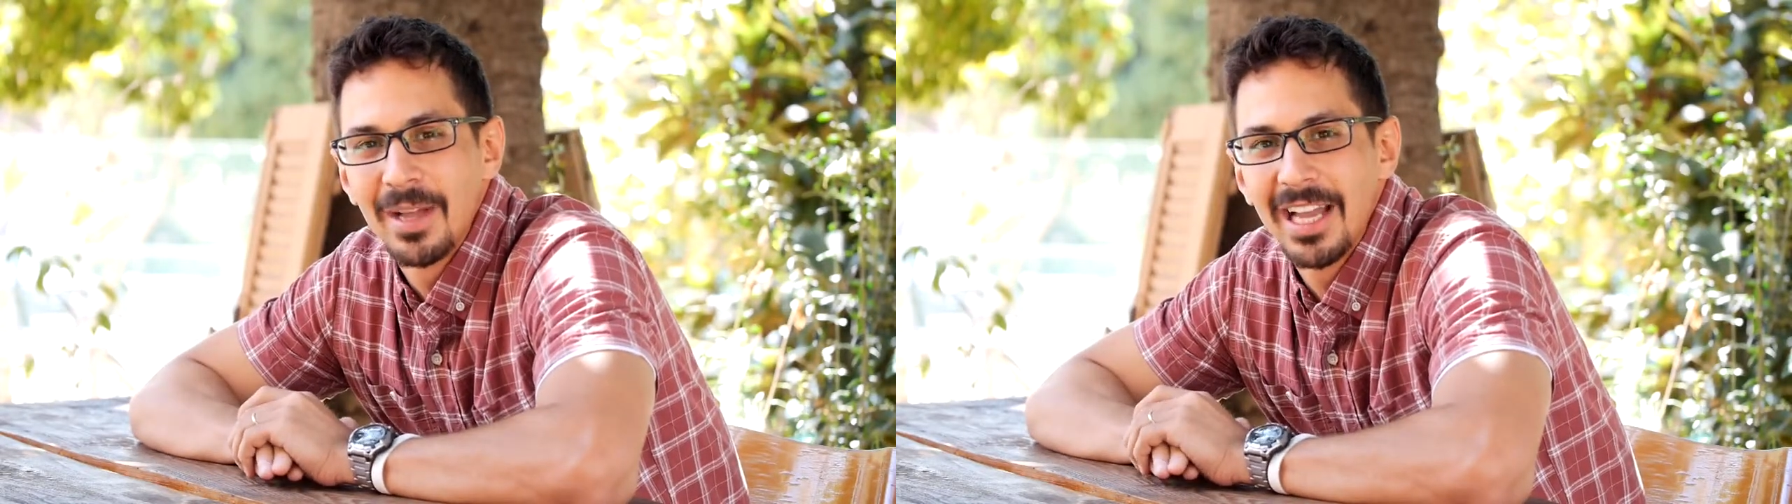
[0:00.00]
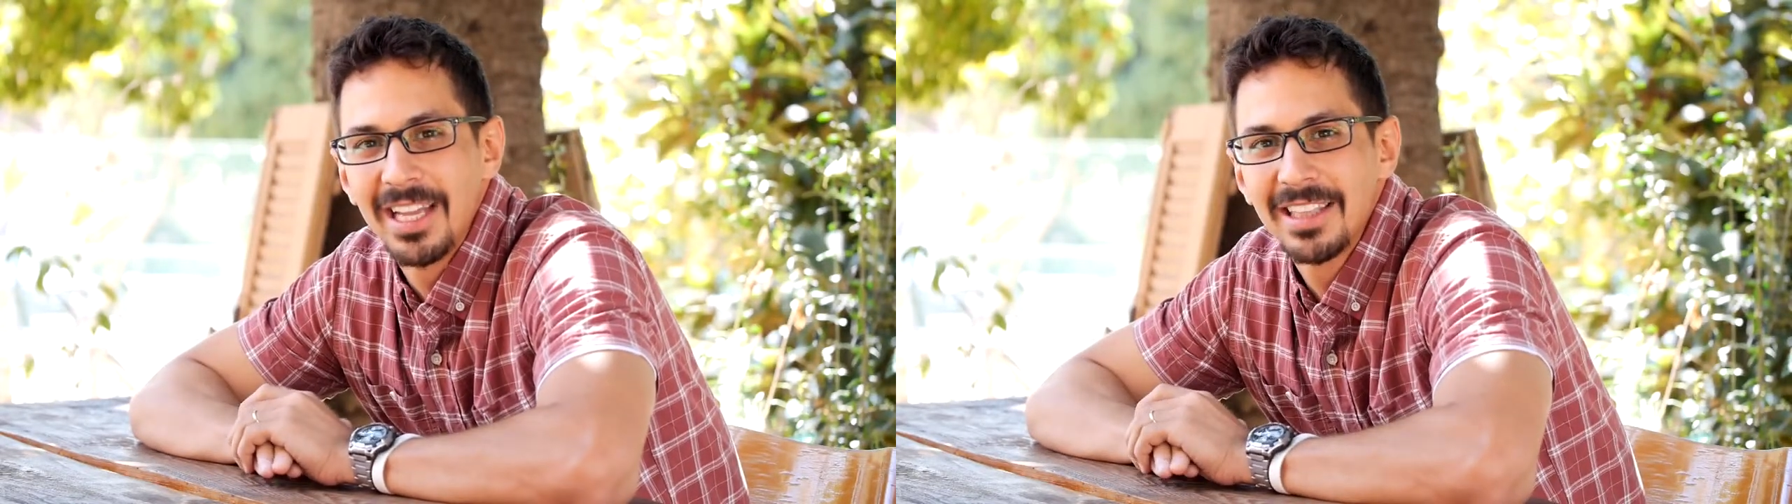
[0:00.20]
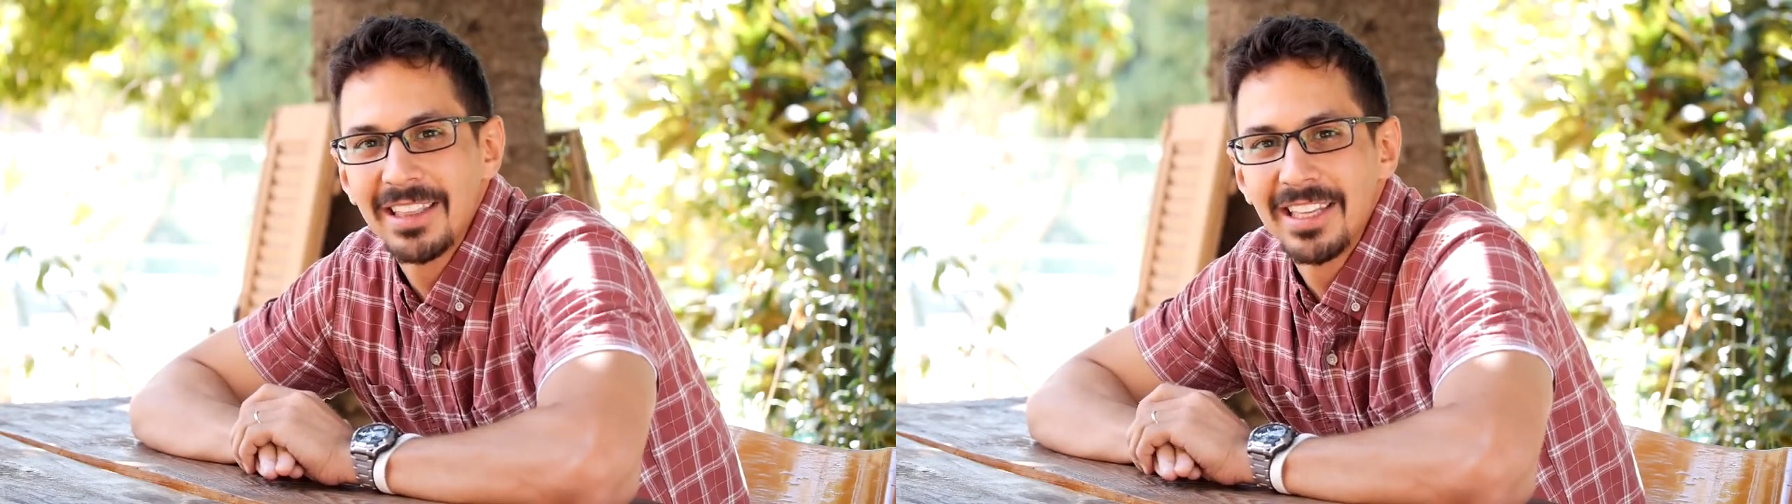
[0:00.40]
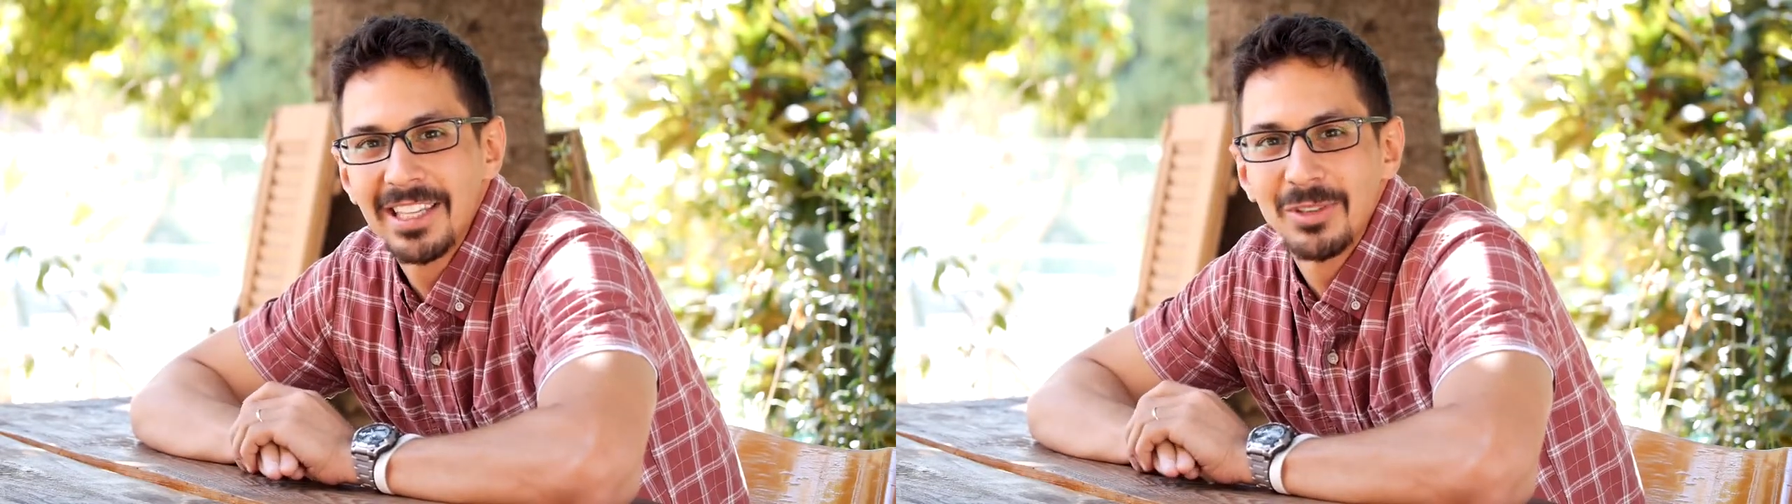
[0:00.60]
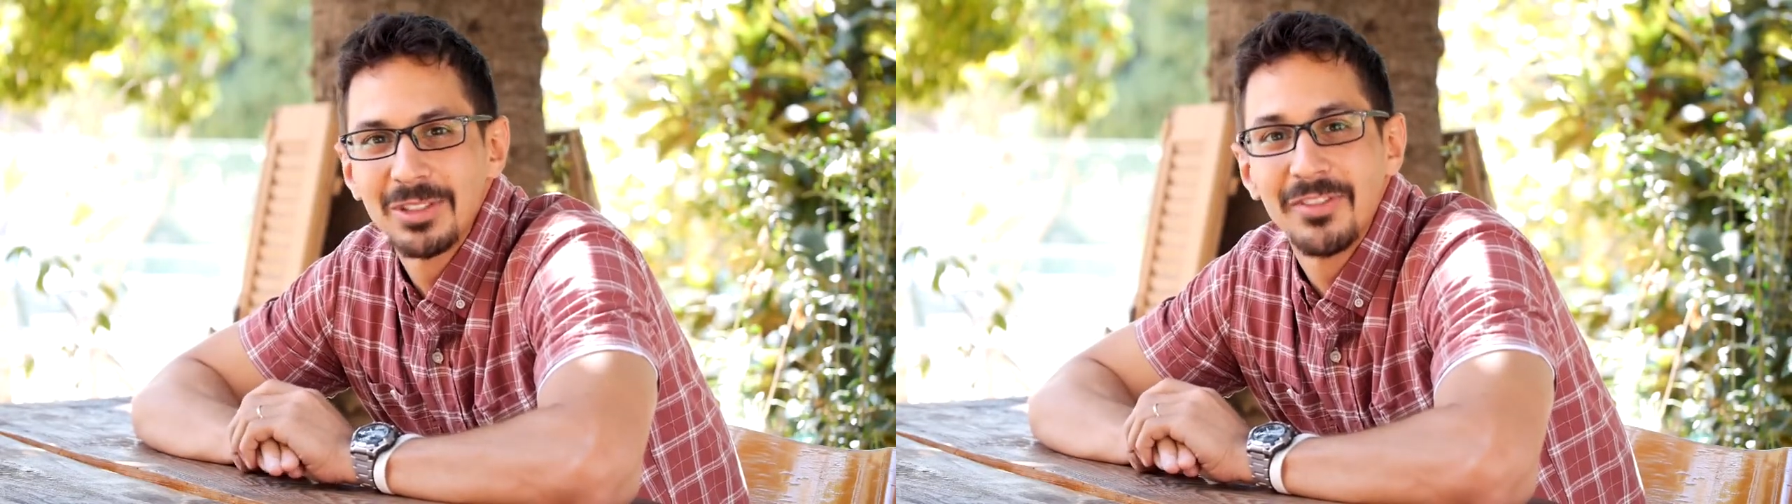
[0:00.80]
I
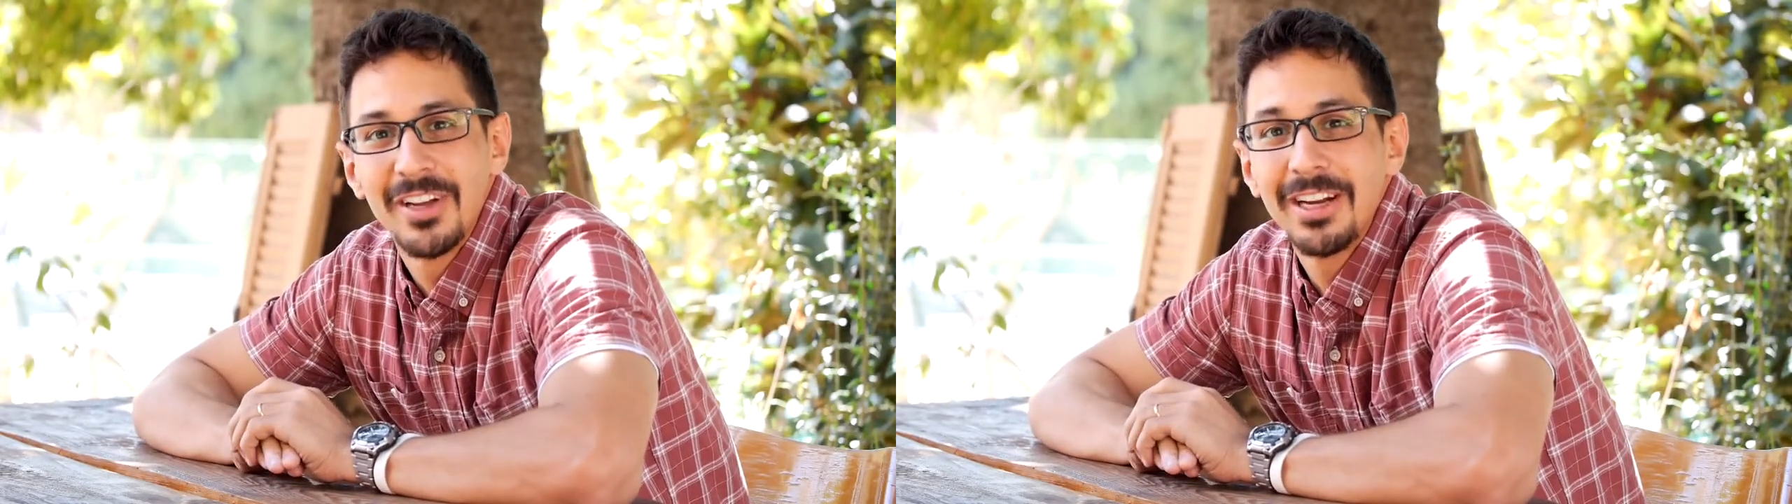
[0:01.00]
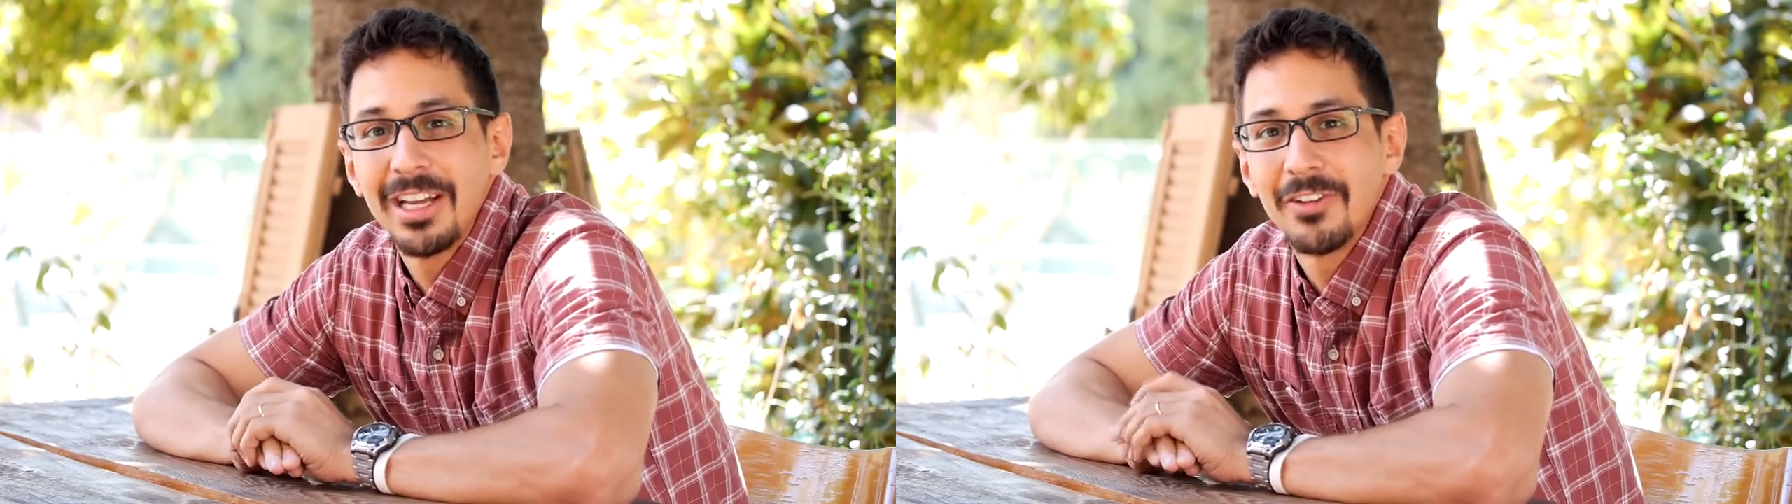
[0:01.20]
think it was a very